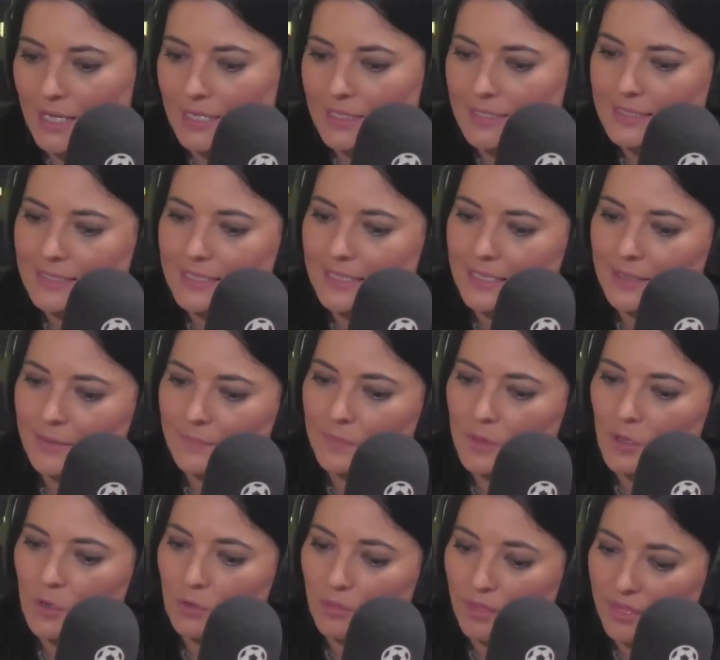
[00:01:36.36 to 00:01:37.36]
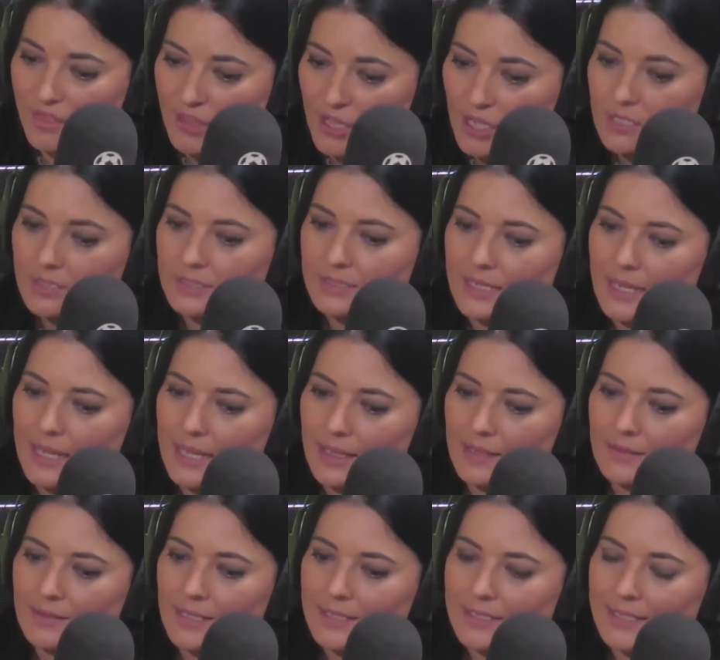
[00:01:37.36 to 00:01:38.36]
it. On
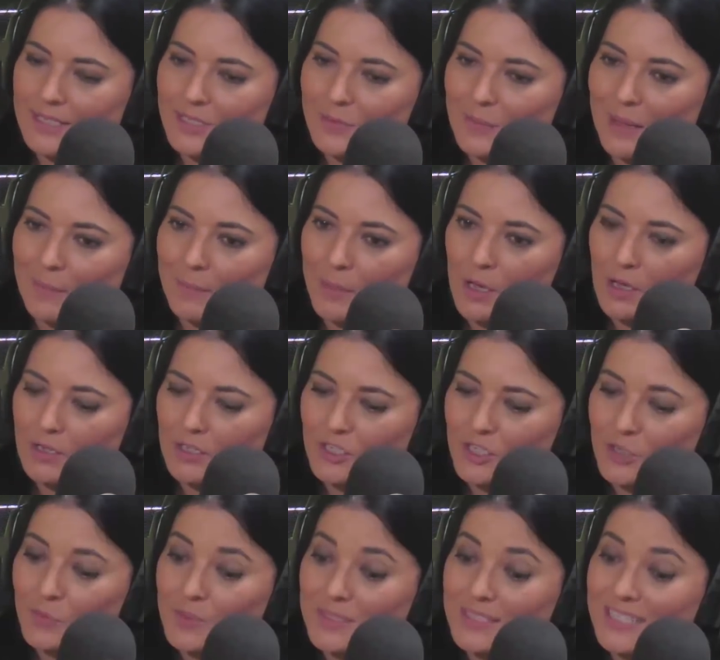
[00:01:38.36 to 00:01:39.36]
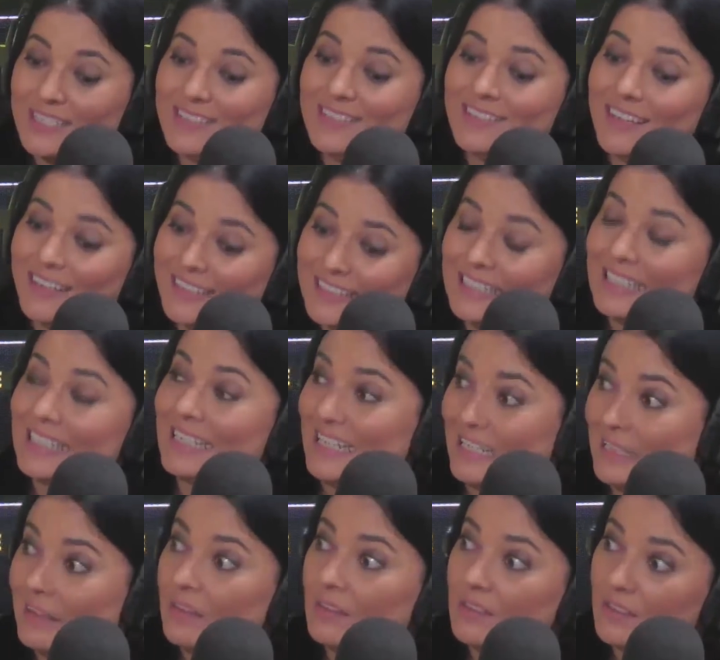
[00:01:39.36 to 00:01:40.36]
Thursday, their centre-back partnership was the
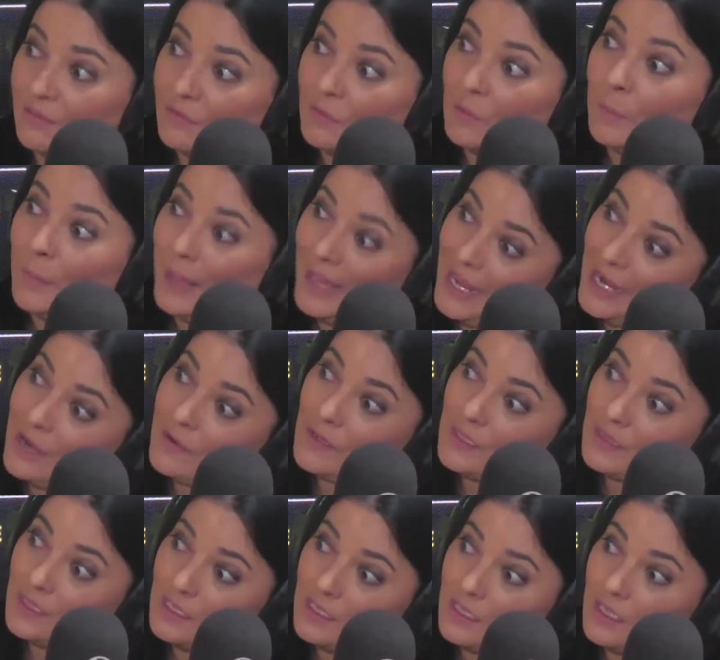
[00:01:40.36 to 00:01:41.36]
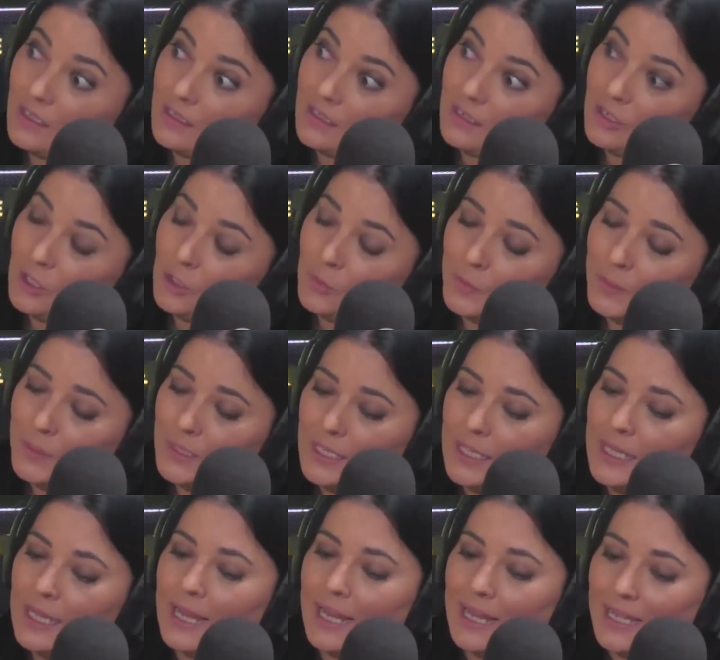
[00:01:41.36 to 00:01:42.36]
19th different pairing that Jurgen Klopp
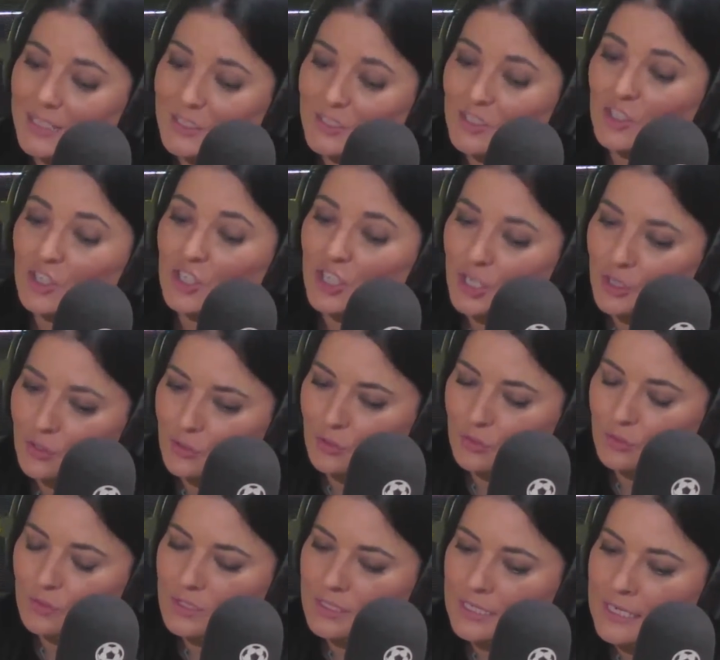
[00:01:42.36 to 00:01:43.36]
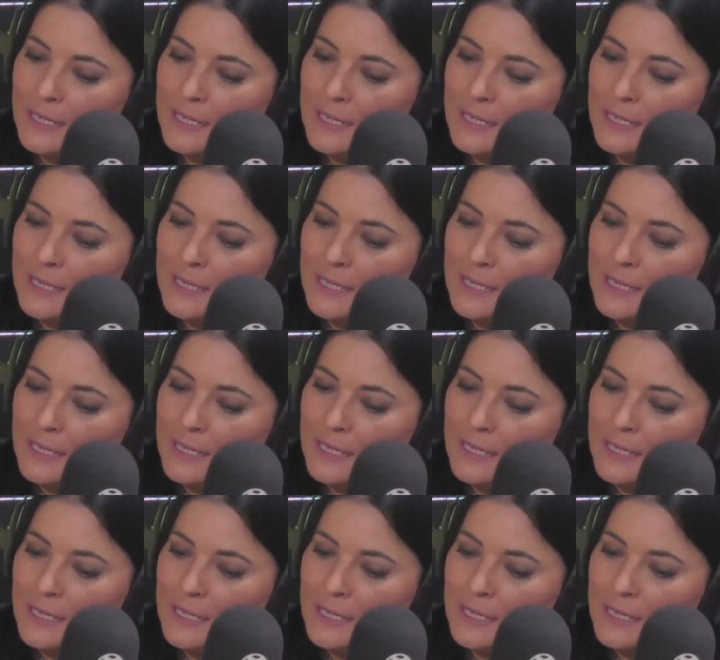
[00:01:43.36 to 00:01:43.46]
has used.